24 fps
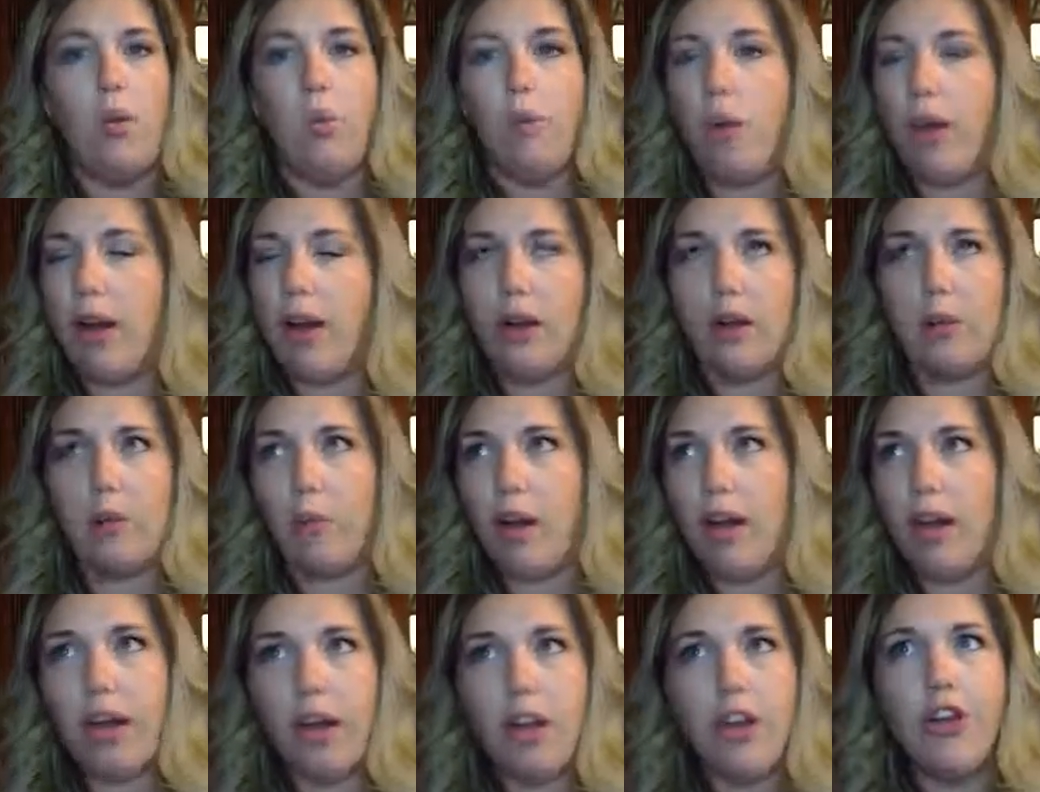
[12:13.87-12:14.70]
What
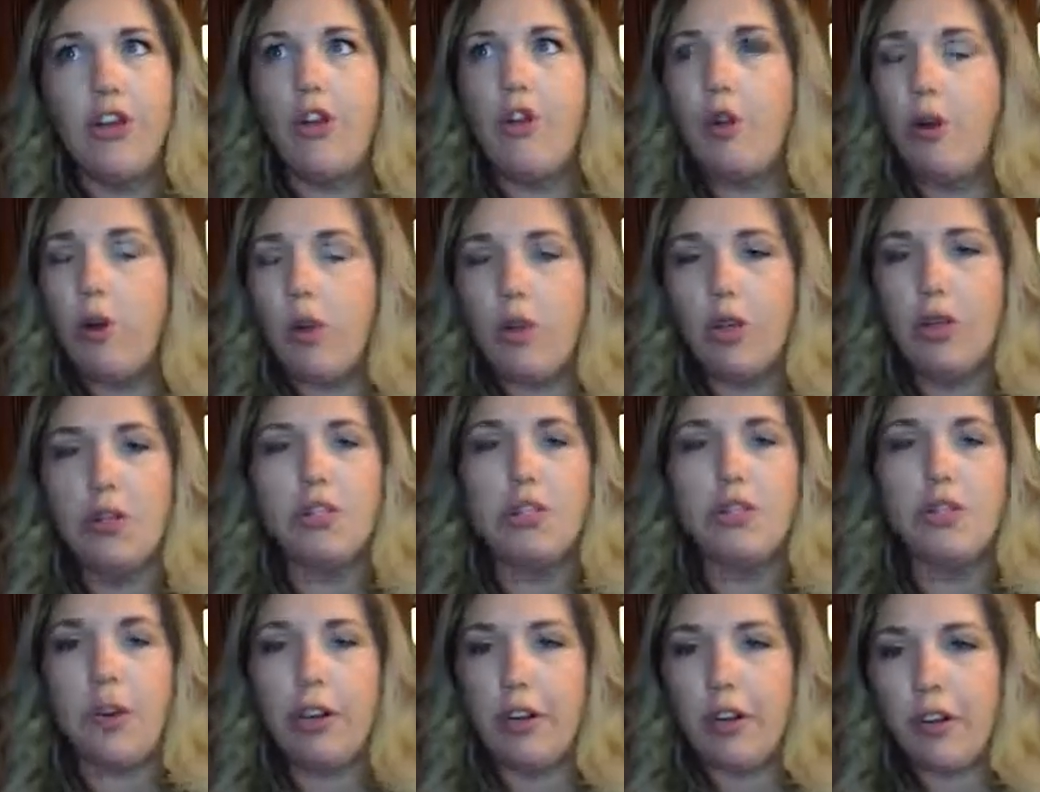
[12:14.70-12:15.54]
are your
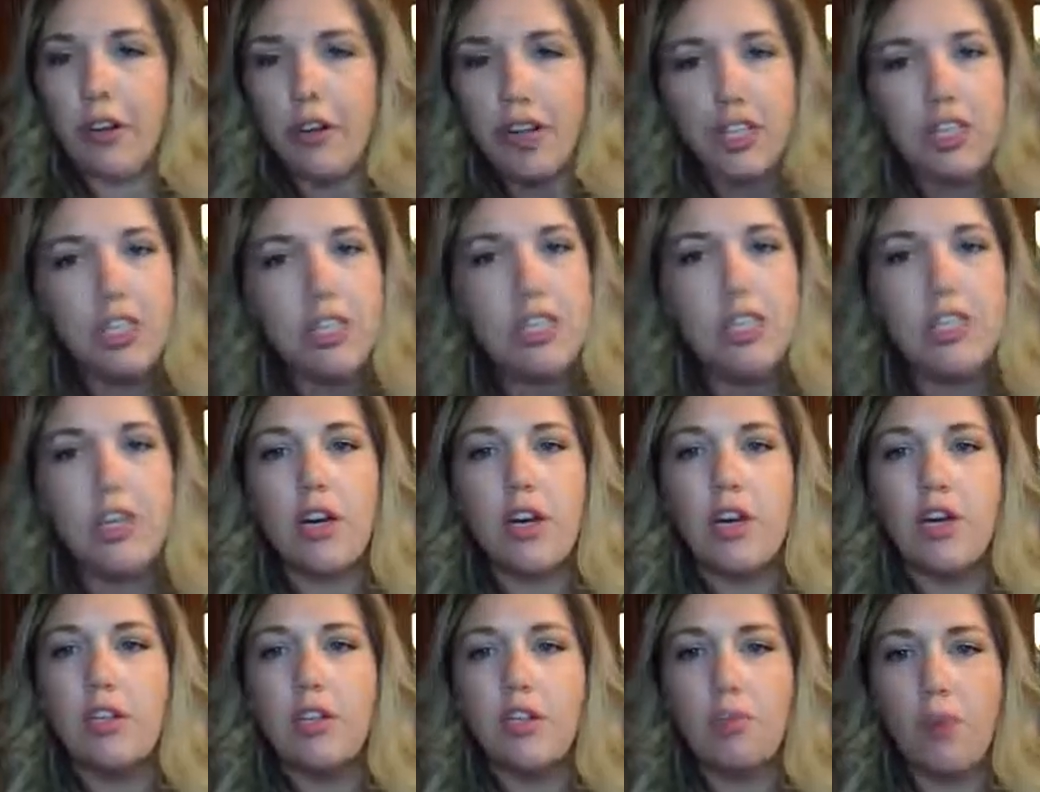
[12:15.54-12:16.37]
goals? What are your
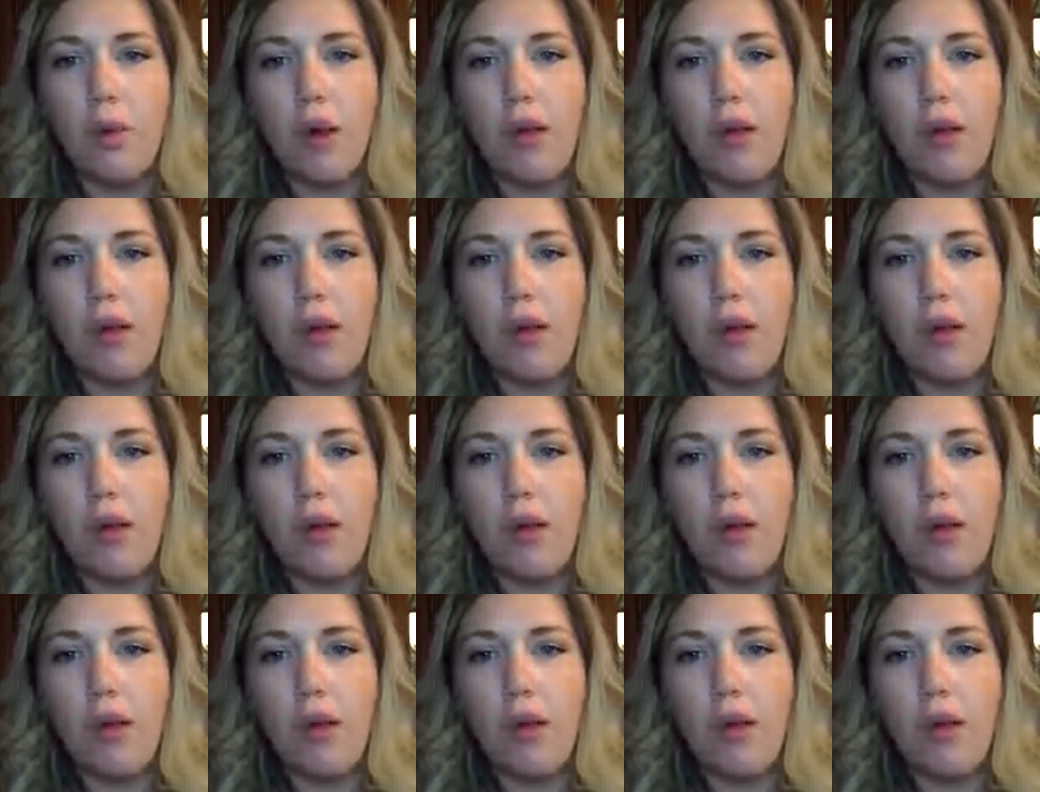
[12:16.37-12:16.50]
concerns?